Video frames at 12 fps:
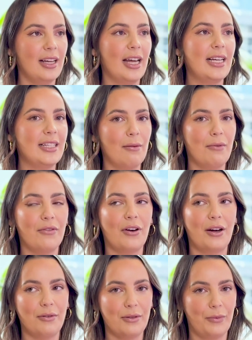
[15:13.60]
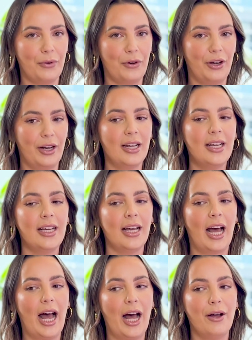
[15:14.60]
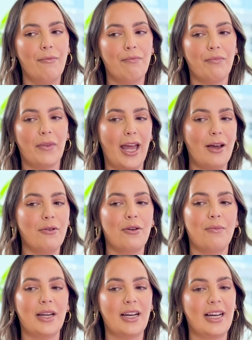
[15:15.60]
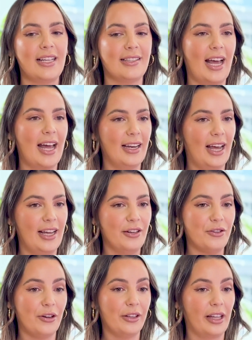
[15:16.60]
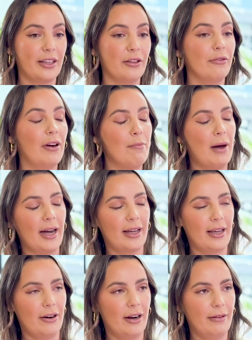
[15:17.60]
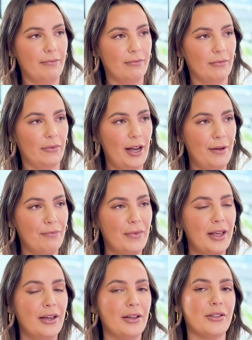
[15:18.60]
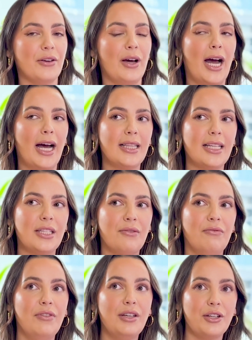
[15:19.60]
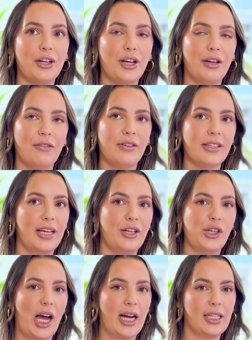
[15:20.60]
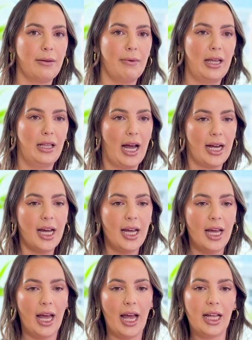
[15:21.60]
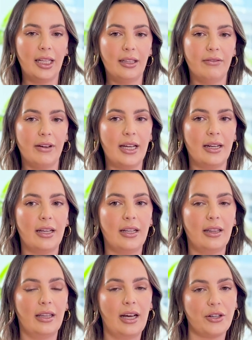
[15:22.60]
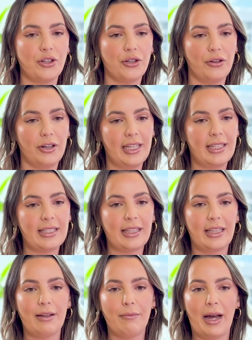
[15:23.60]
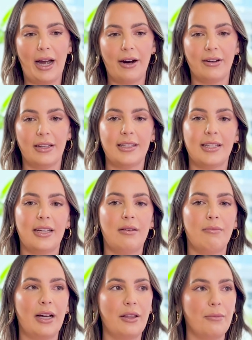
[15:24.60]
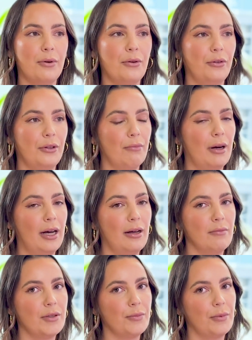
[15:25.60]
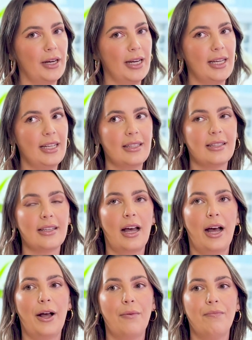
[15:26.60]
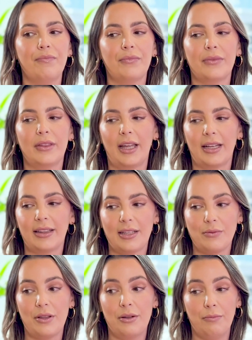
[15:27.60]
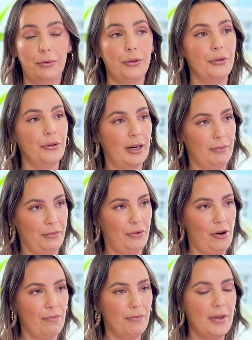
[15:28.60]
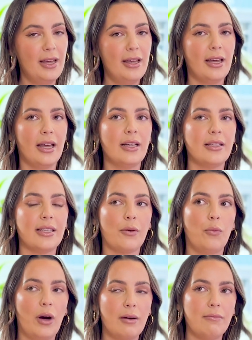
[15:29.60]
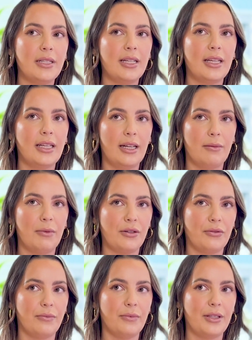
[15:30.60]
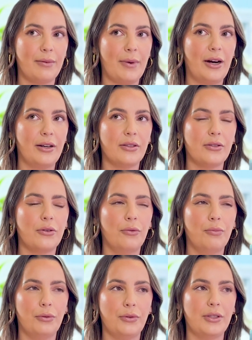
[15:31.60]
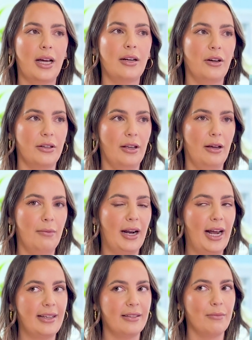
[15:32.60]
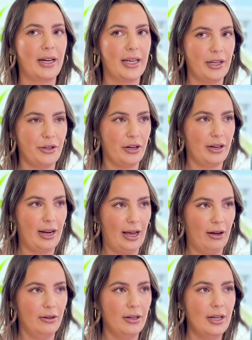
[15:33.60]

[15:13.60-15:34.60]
He died before I was born. He would have been in his heyday during like the Rat Pack era, right? So I had this vision for St. Jack to be like elevated, luxury, Slim Aaron sitting by the pool in Palm Springs. Like that's where the blue comes from. Yeah. And there's like one particular image from Slim Aaron's. It's called Poolside Gossip. It hangs in my kitchen now.